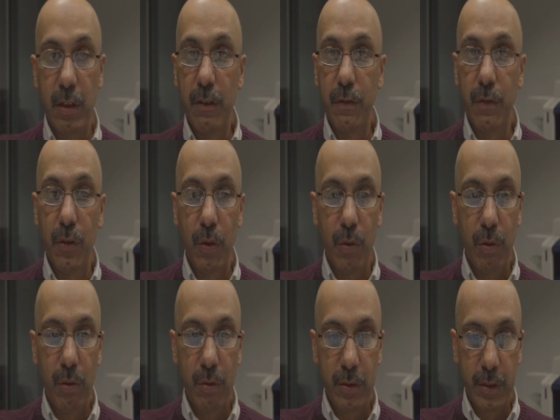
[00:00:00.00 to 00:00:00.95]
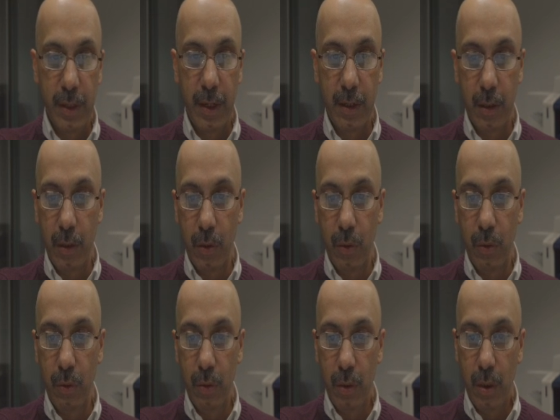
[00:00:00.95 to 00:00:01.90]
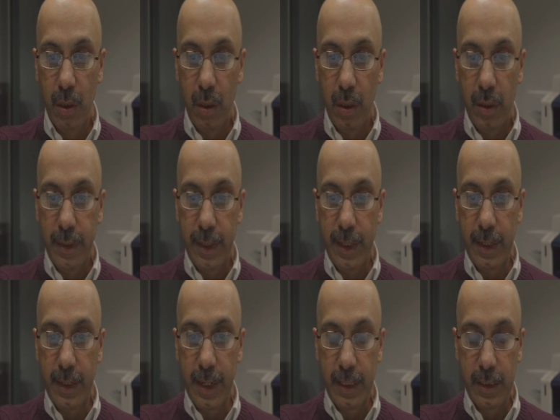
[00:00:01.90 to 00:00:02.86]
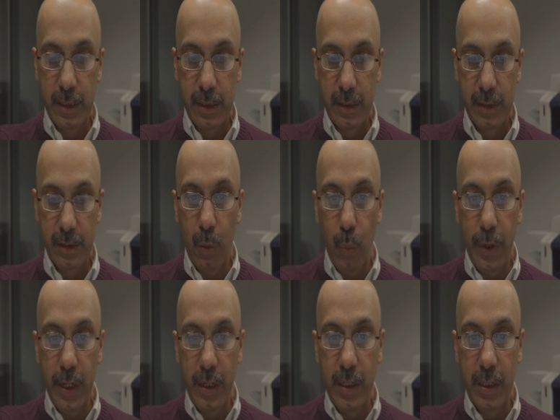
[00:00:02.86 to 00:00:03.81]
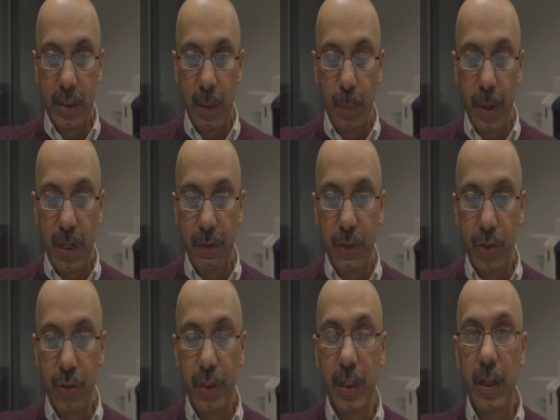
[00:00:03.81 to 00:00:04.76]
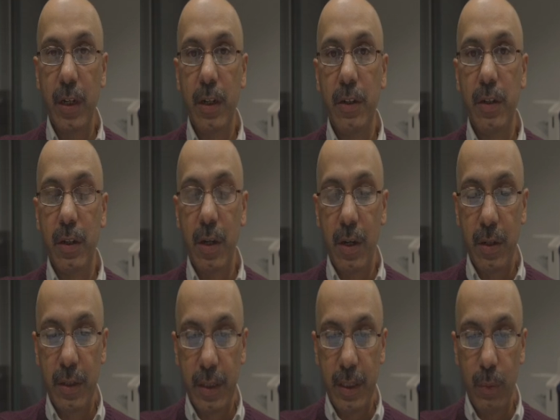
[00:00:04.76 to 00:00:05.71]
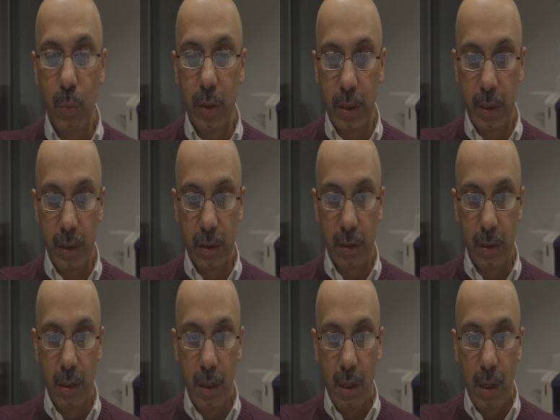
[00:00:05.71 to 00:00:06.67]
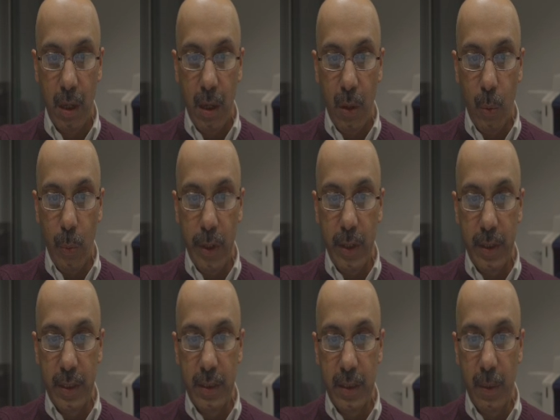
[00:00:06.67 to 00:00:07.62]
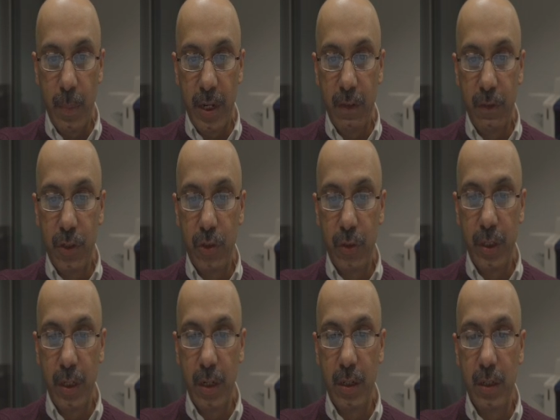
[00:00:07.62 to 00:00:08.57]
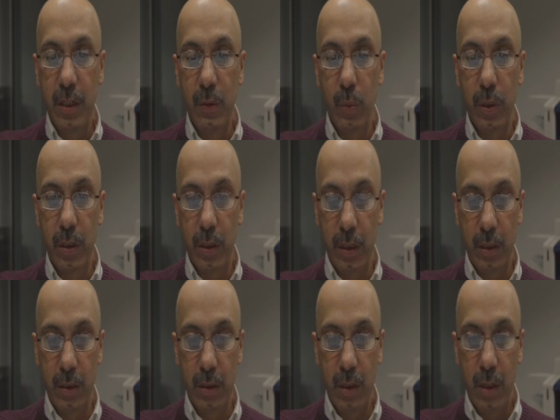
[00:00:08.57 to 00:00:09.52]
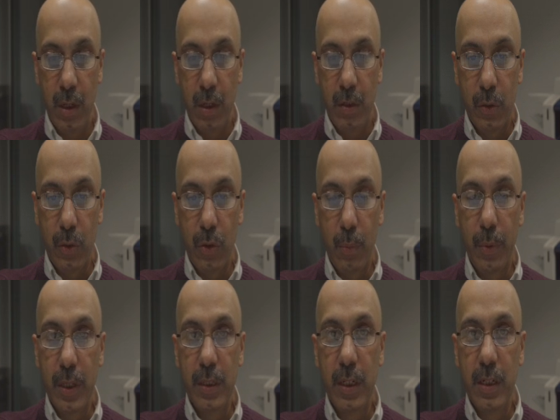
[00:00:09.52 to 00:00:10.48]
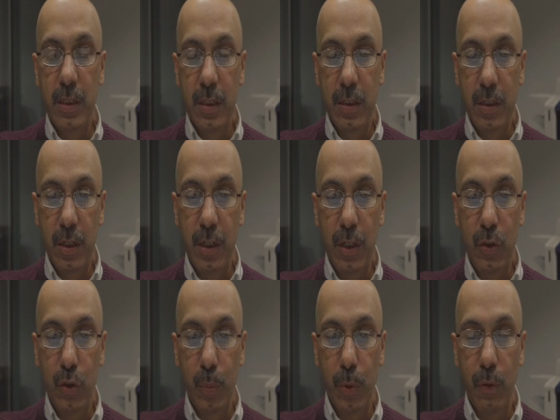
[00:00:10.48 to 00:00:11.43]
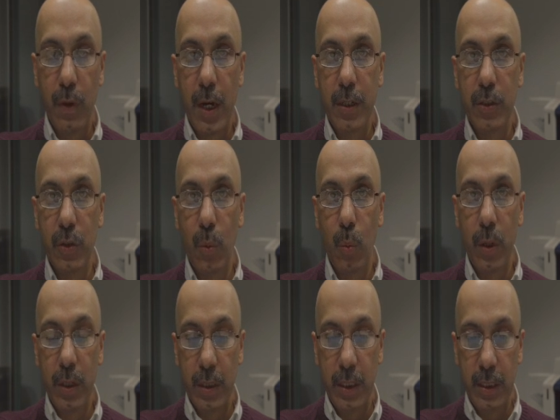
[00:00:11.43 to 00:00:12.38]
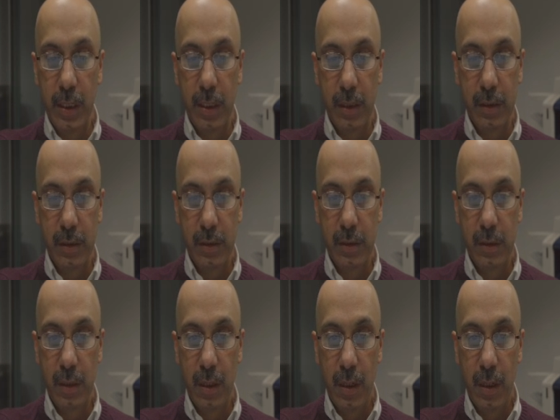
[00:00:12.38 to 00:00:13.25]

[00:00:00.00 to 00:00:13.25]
If no, select no, click next. Where does the beneficiary currently working? Where does the beneficiary currently working? So your brother and sister need to provide your work details,